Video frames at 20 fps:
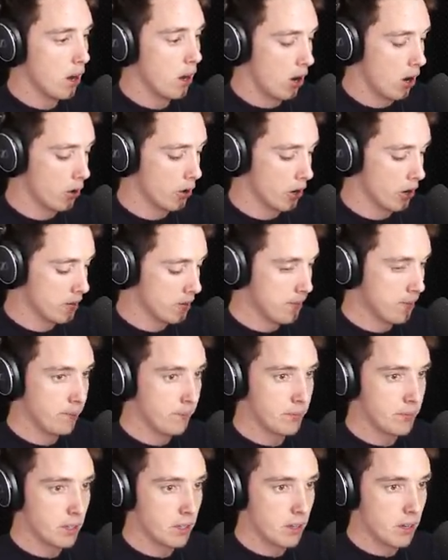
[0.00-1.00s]
Hold on.
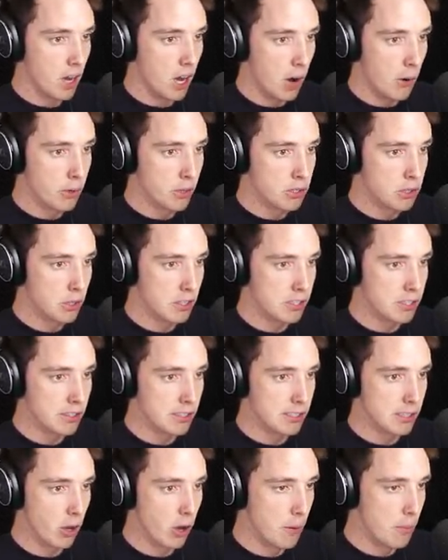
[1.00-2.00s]
I want to do this in
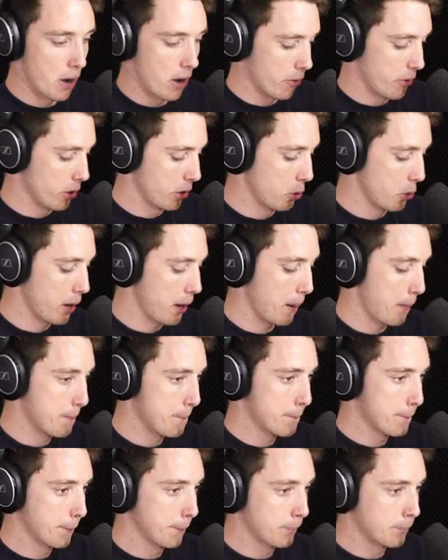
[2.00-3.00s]
slow-mo real quick.
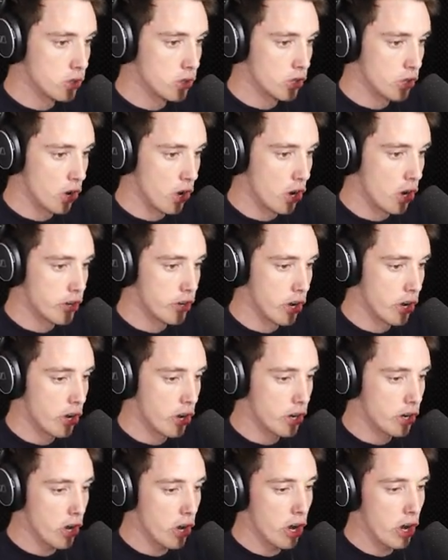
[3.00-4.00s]

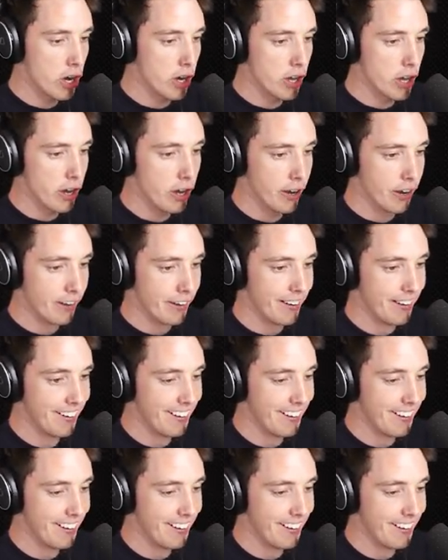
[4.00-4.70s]
Da-da-da-da.